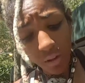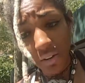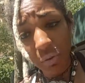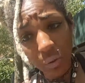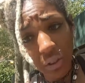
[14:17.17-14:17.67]

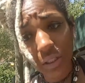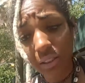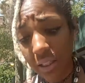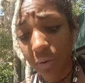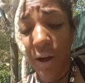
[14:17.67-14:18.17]
Everyone's going
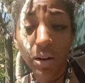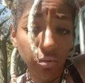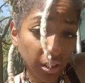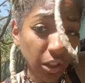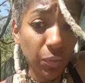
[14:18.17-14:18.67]
to see, wow,
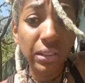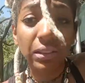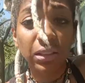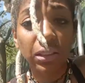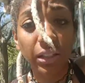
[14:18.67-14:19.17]
it really
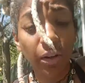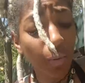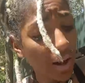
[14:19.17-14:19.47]
wasn't sincere.